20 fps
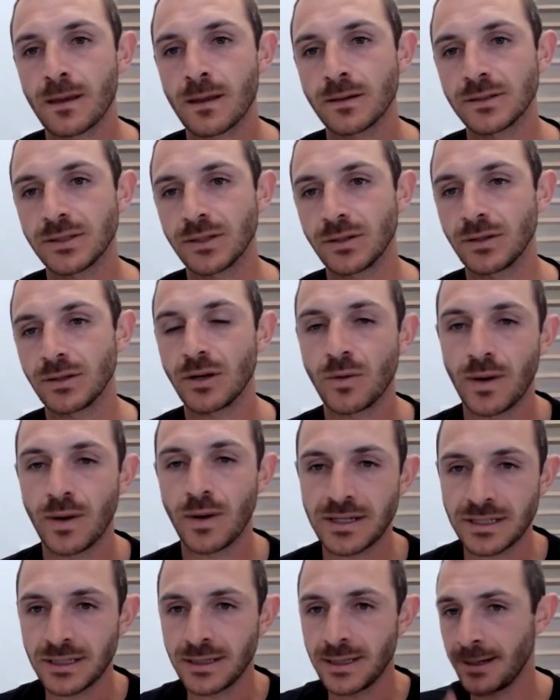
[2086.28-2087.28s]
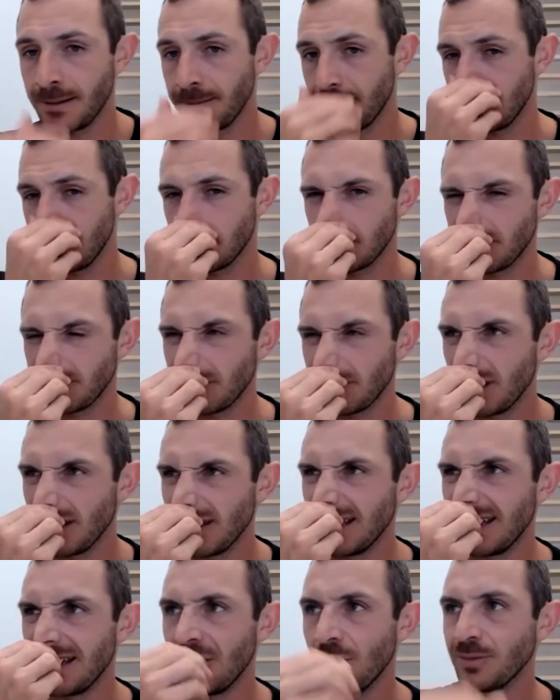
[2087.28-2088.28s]
So good question there.
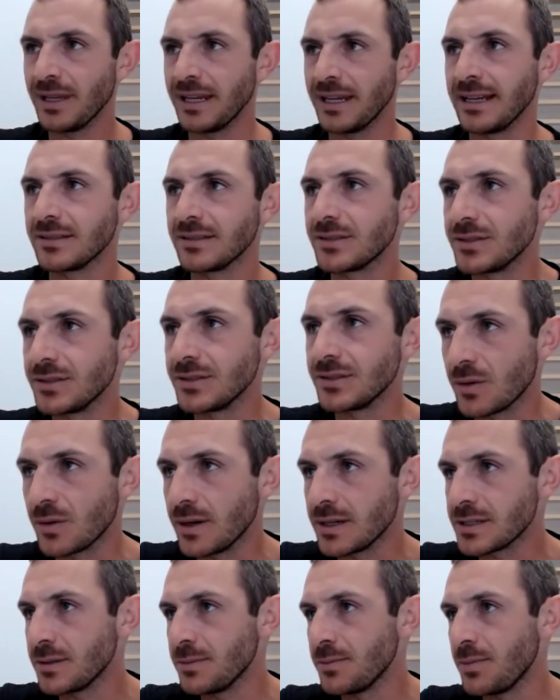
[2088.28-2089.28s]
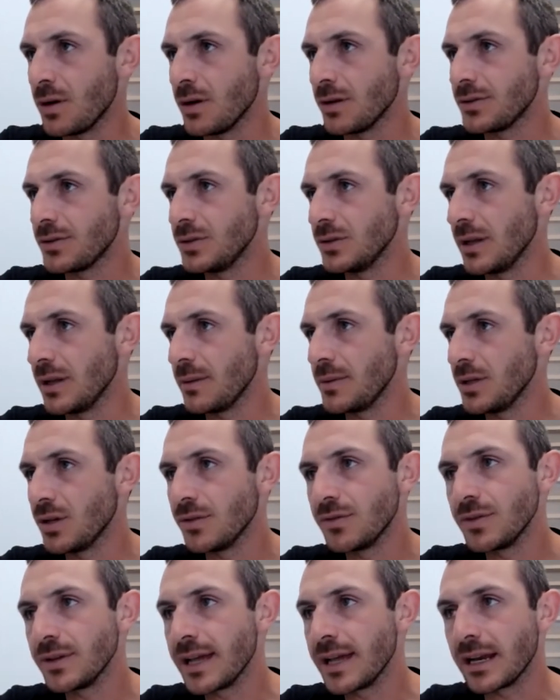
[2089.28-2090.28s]
I hope that answers your question, Paul, too. Let me know
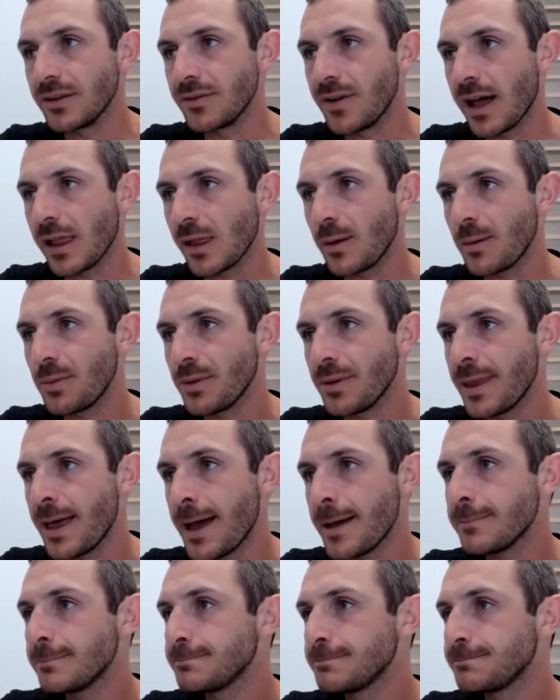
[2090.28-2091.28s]
if you got any follow-up on that.